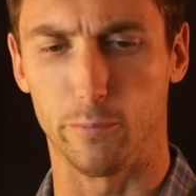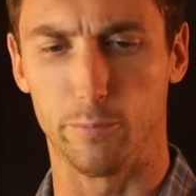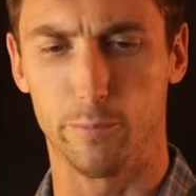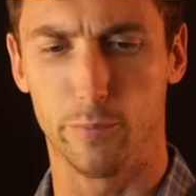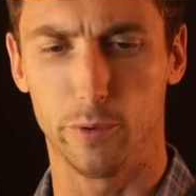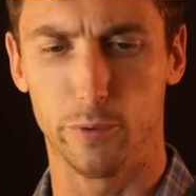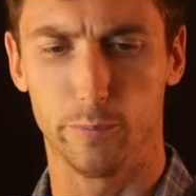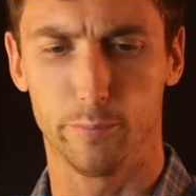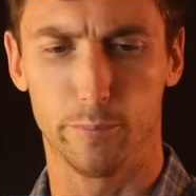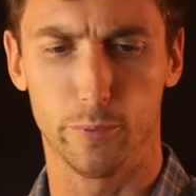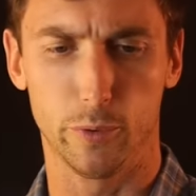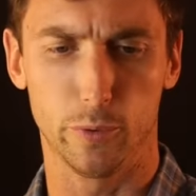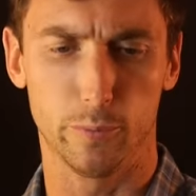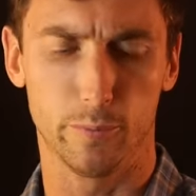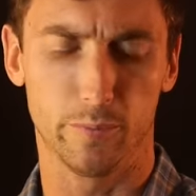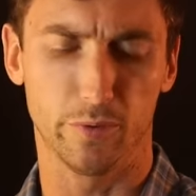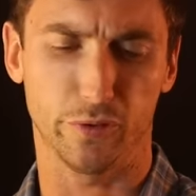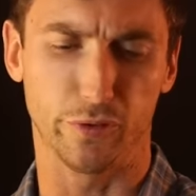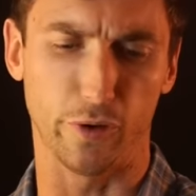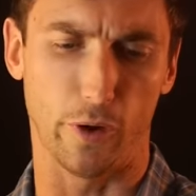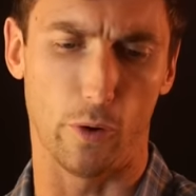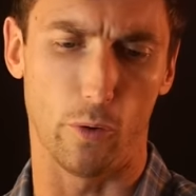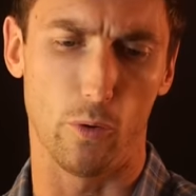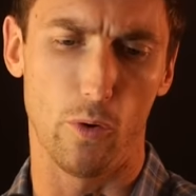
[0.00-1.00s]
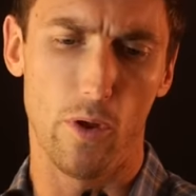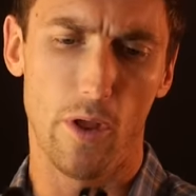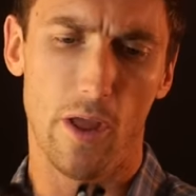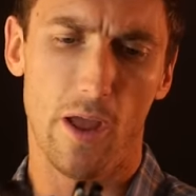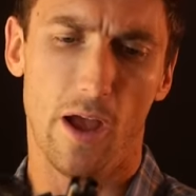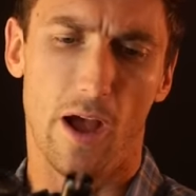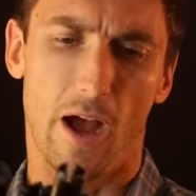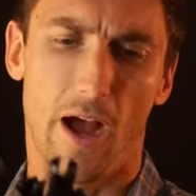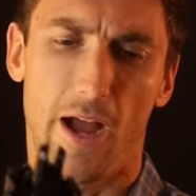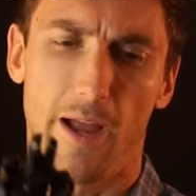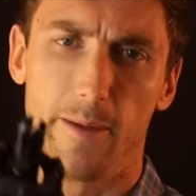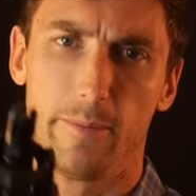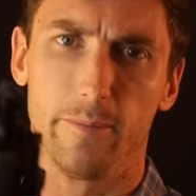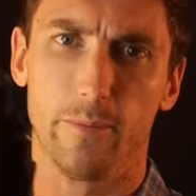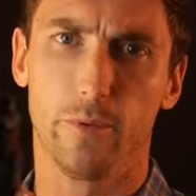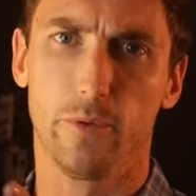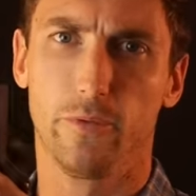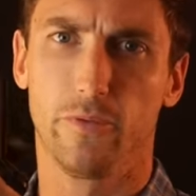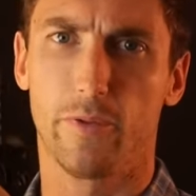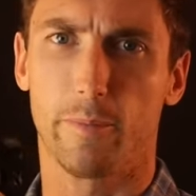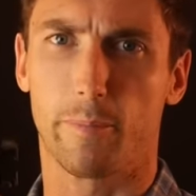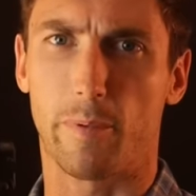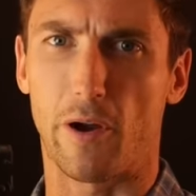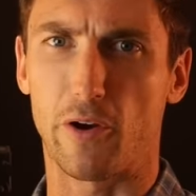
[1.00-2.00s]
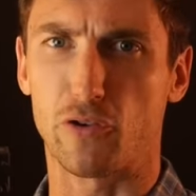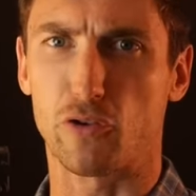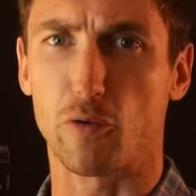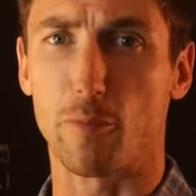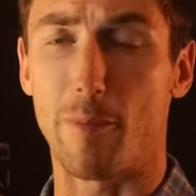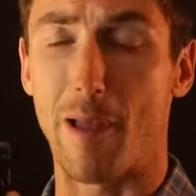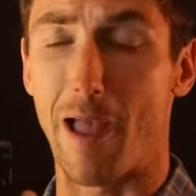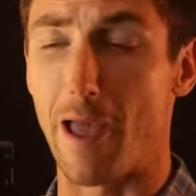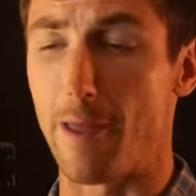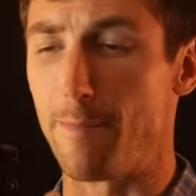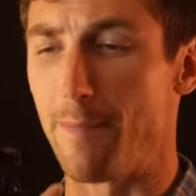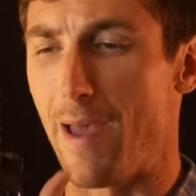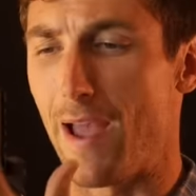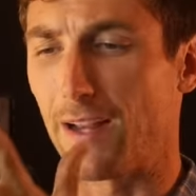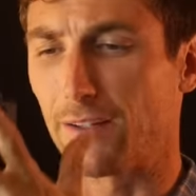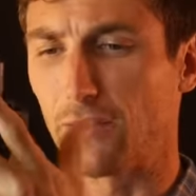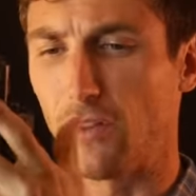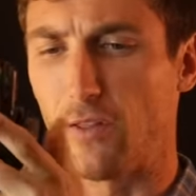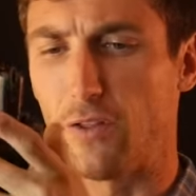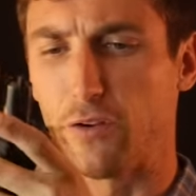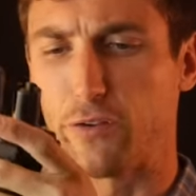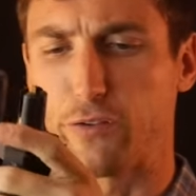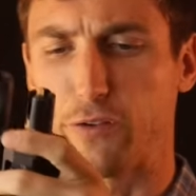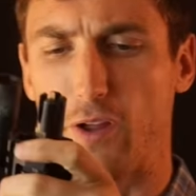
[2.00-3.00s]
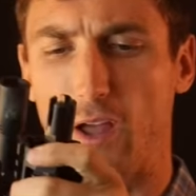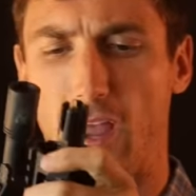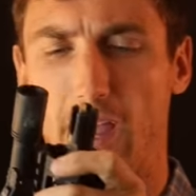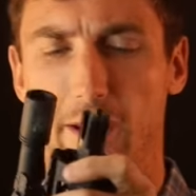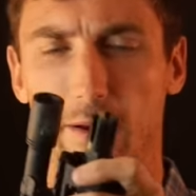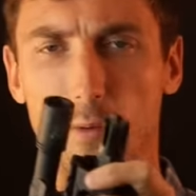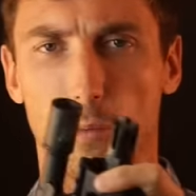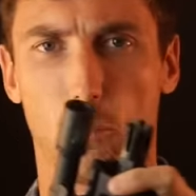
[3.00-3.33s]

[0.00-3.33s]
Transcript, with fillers: Boop, boop. So I moved the pressure pad back to this side.